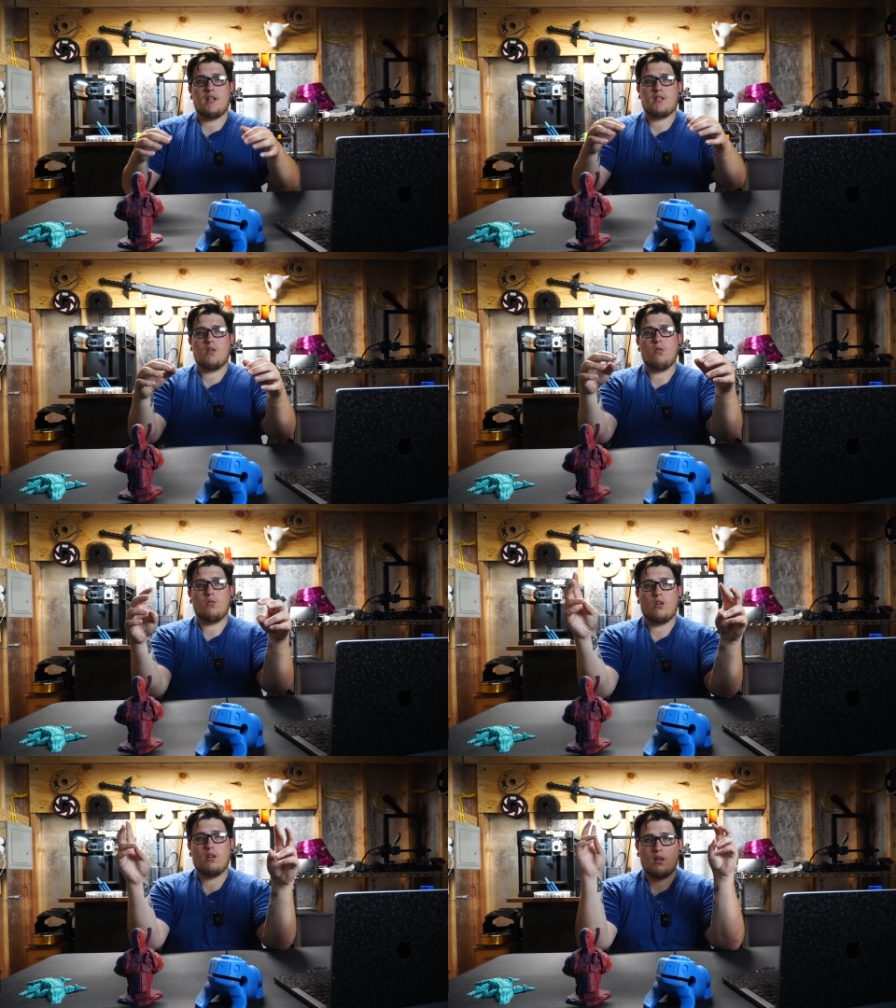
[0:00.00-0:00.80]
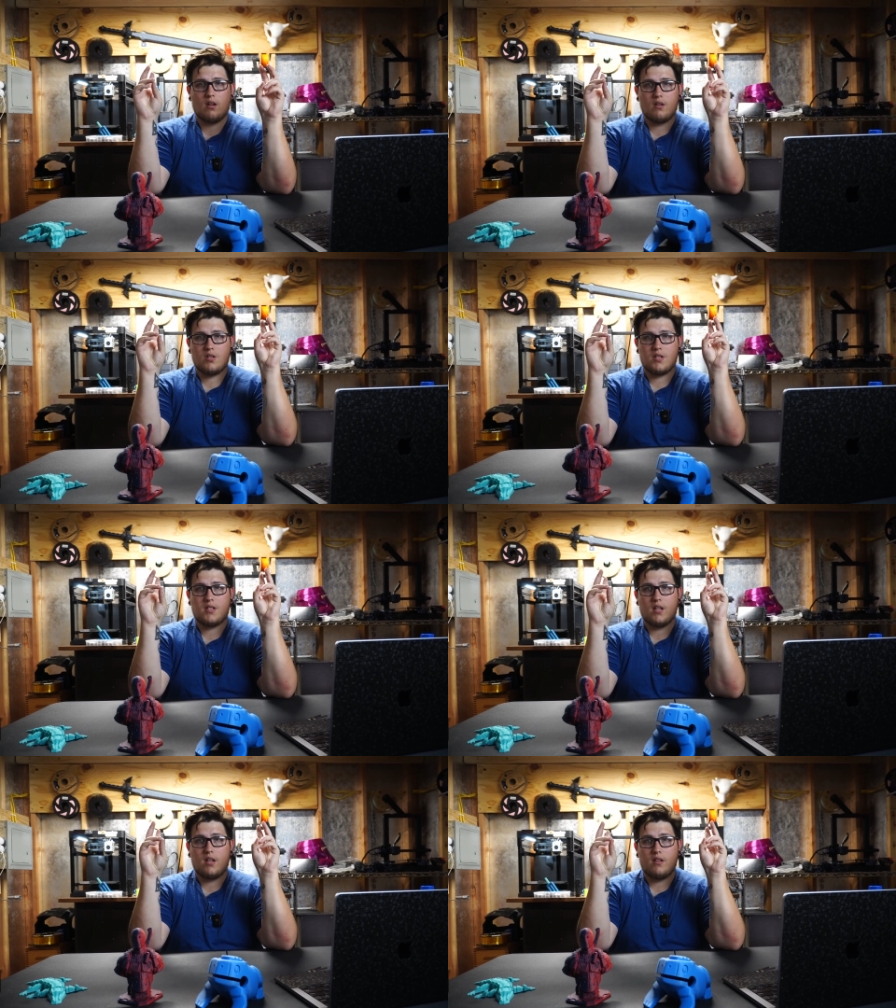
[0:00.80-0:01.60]
It's no longer
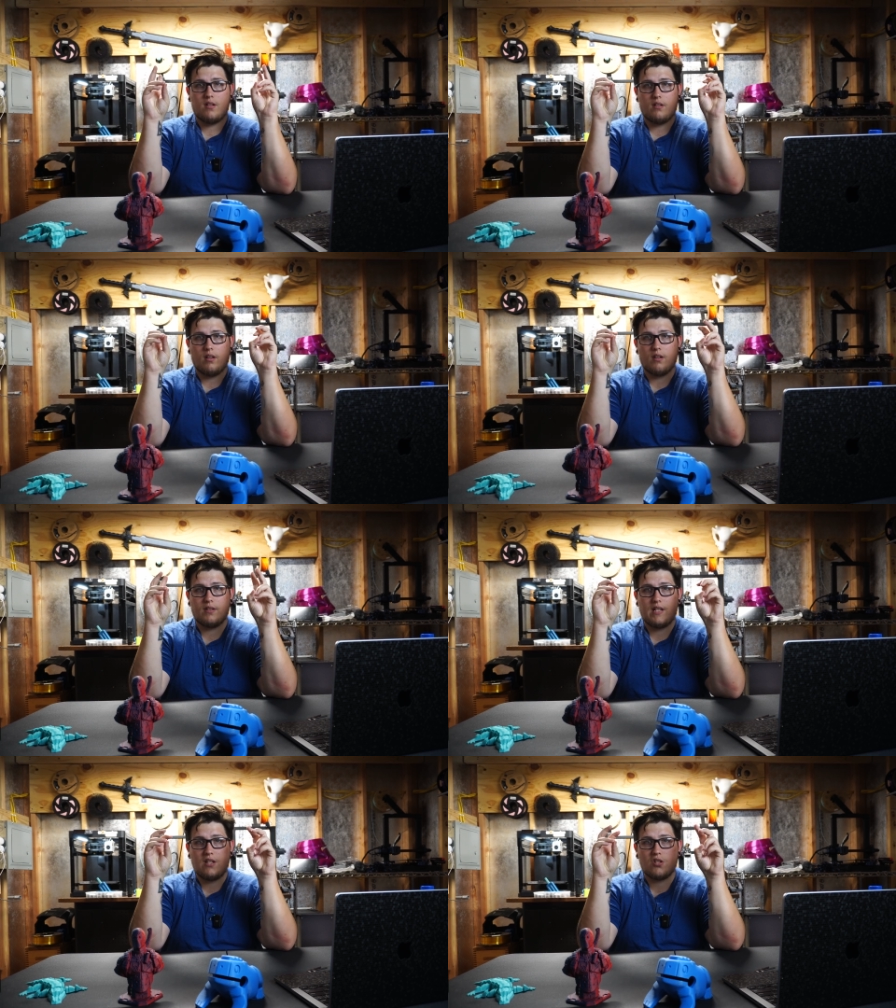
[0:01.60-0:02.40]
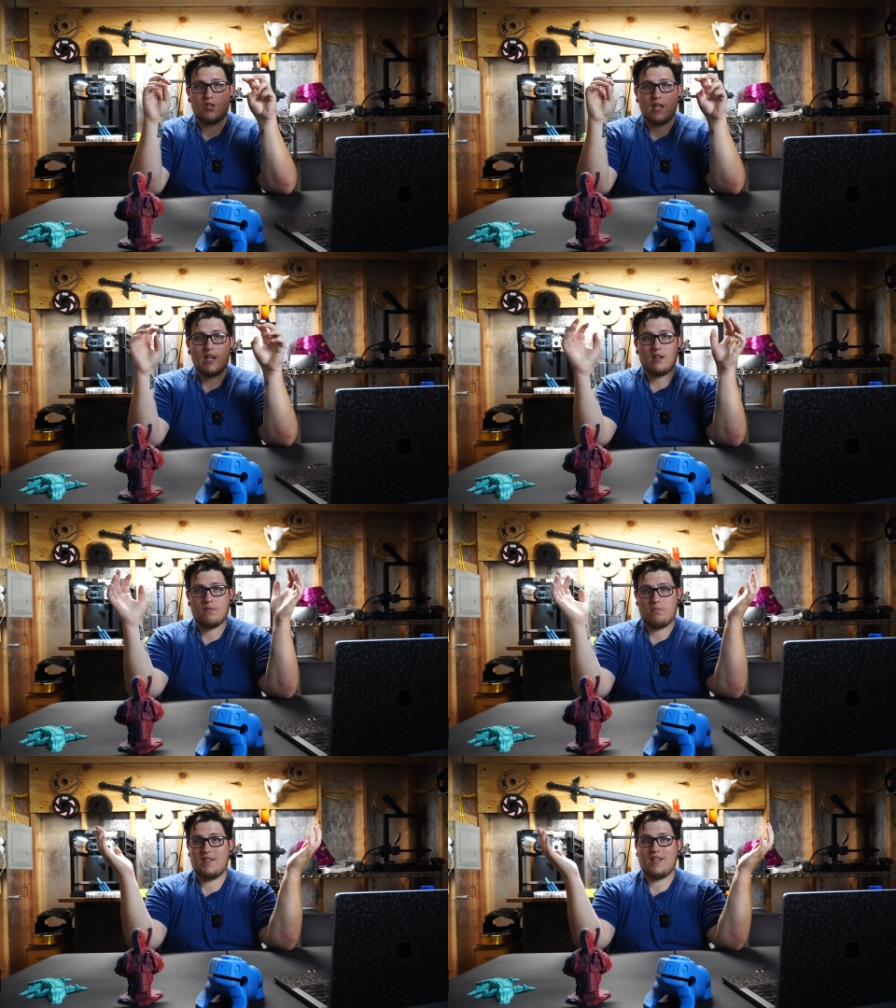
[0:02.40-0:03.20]
just a little niche thing
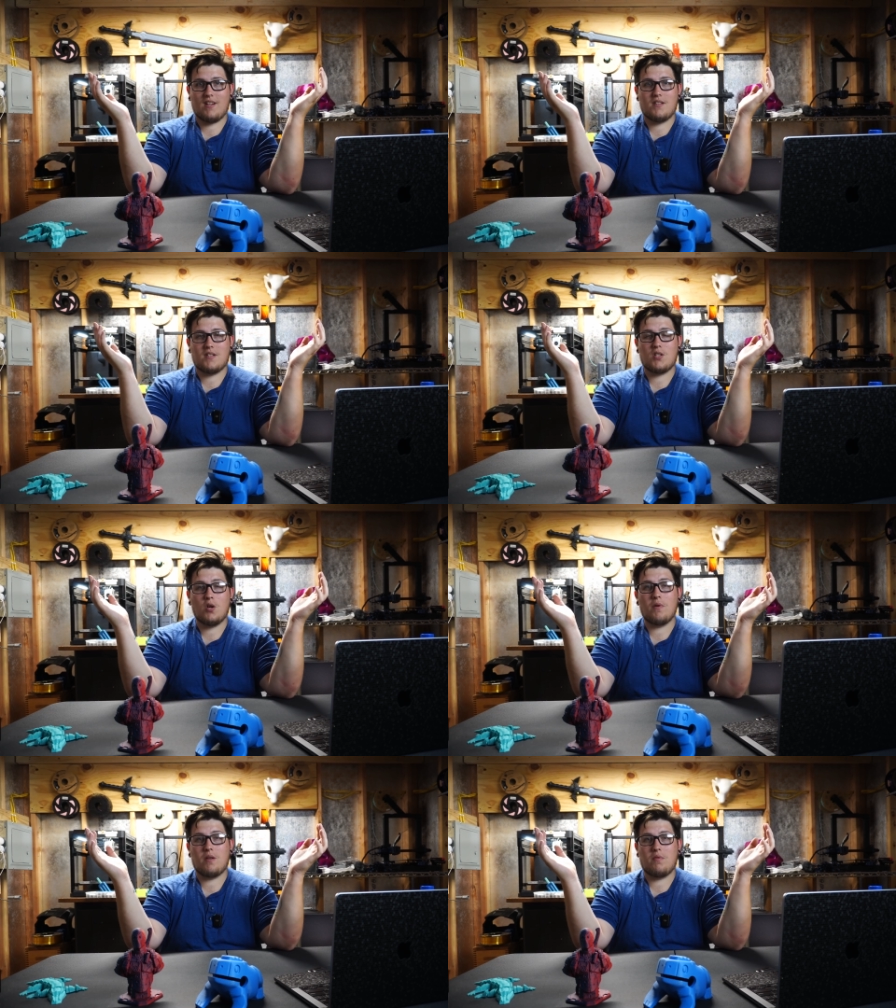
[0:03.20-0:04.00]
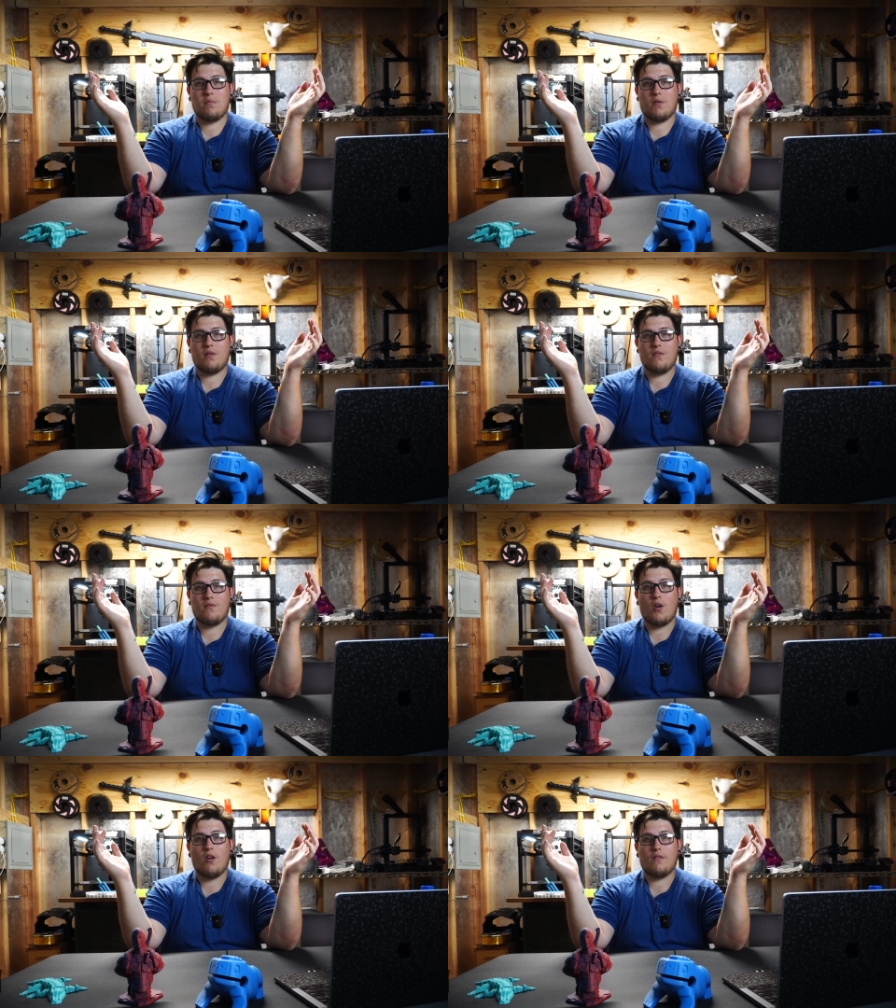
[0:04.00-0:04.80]
because so many people are
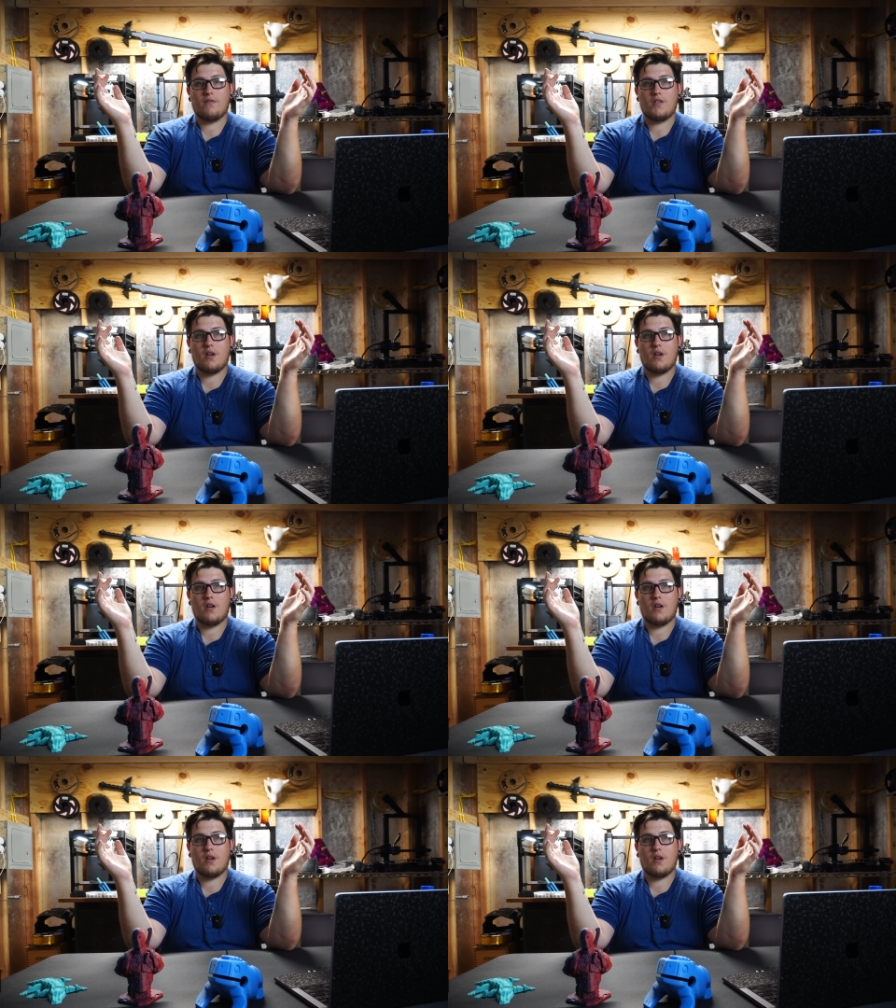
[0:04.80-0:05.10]
involved.